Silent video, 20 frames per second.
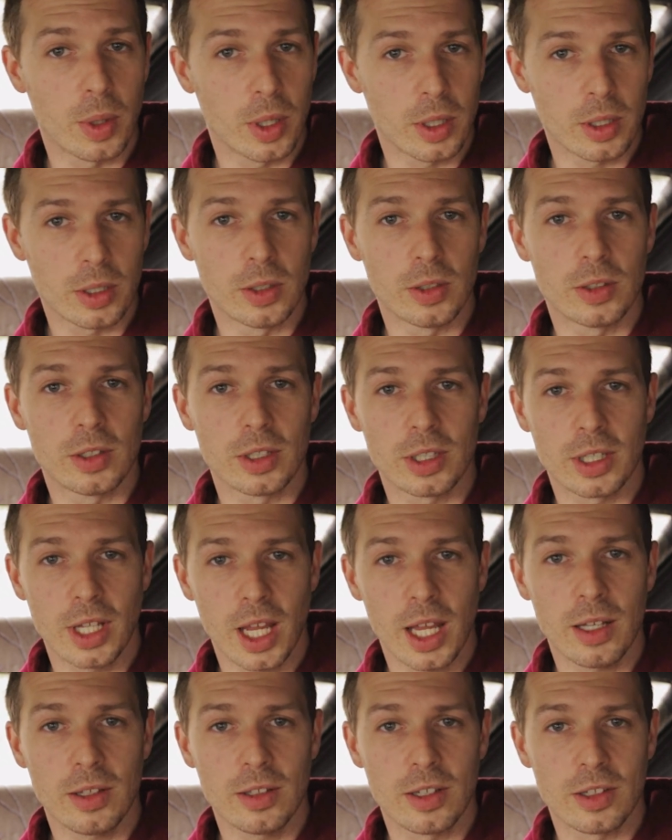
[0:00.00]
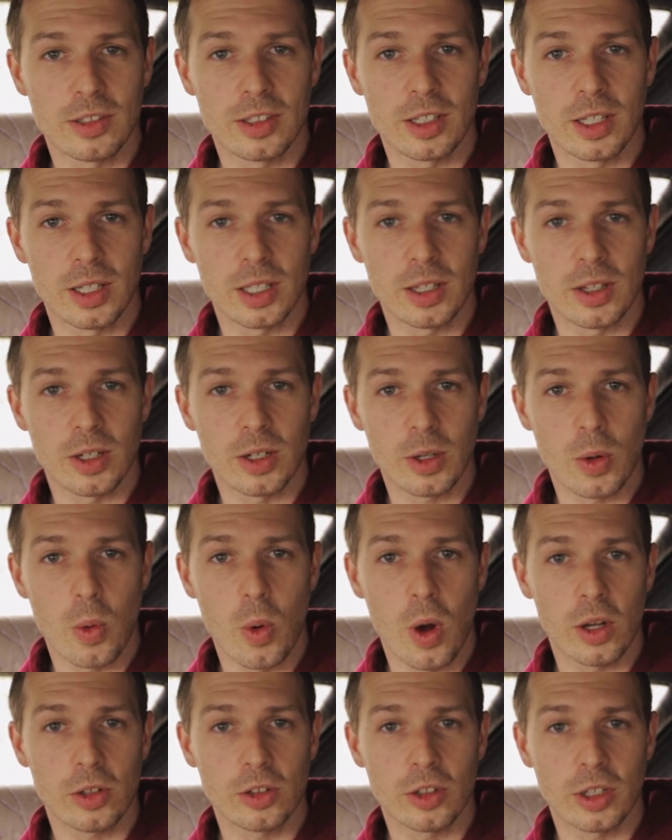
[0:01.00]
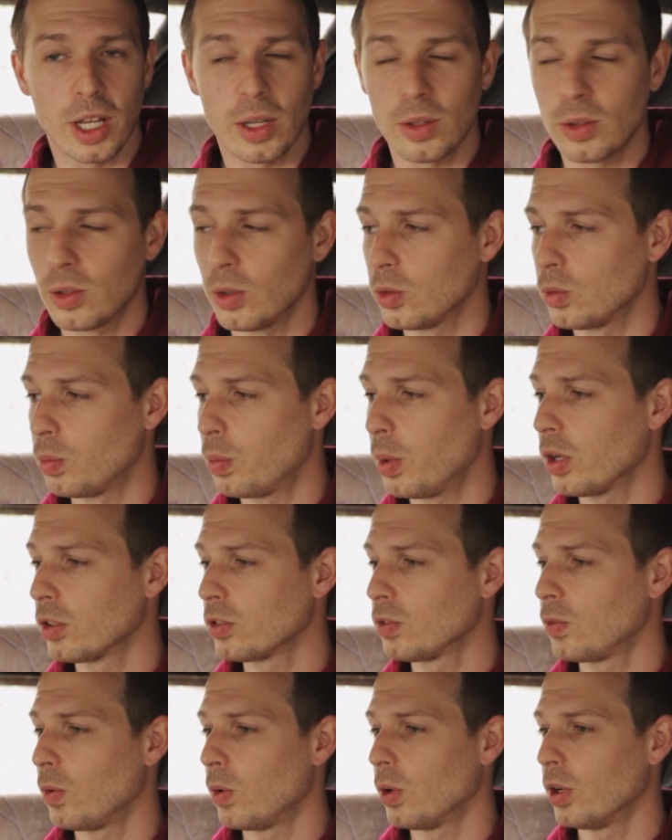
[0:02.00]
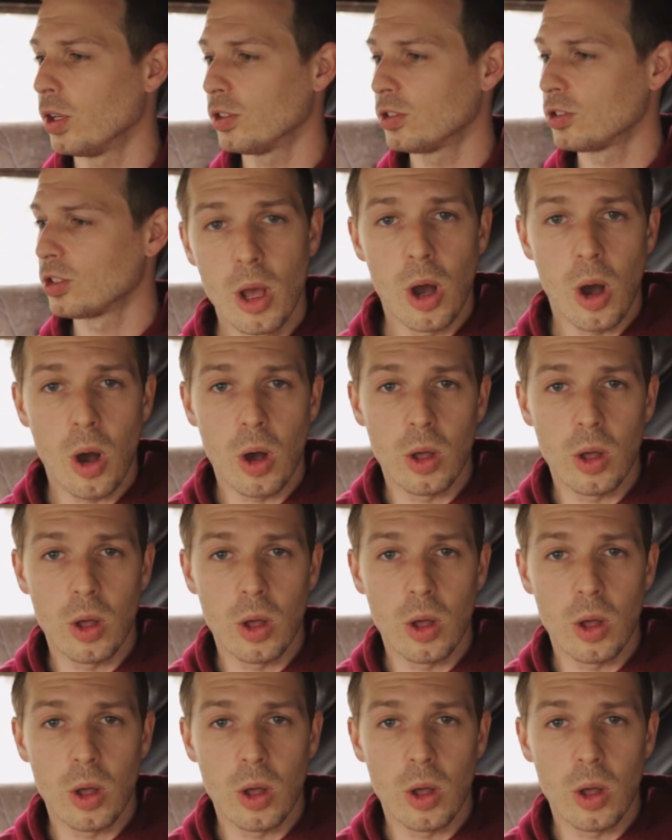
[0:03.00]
but good again to see that they're quashing out those bugs for us.